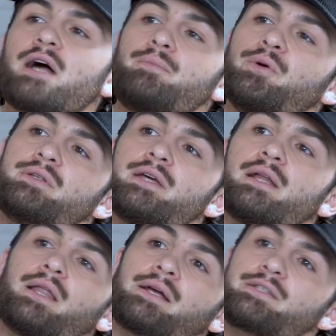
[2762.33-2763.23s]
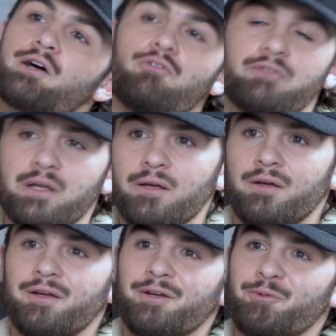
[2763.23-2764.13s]
time you could take like a selfie
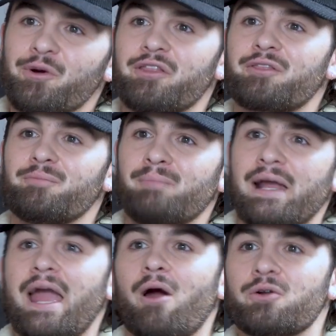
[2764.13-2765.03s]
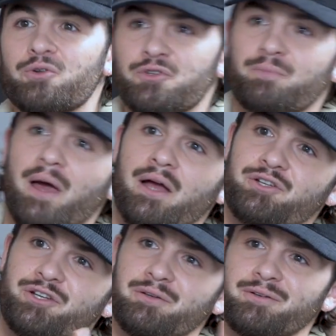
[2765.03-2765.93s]
with my character
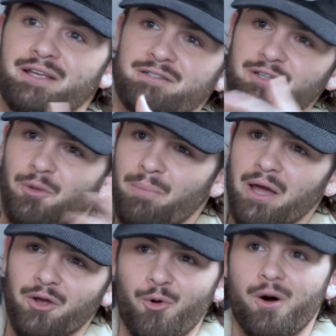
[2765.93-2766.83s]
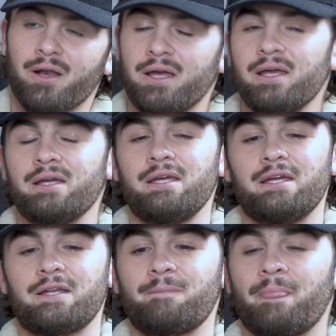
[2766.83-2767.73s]
Spesh and his little pet iguana
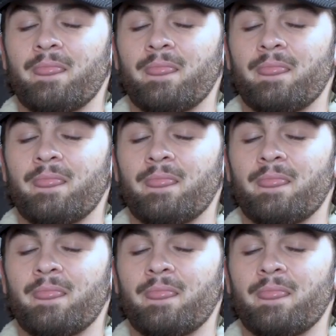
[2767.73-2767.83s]
Iggy,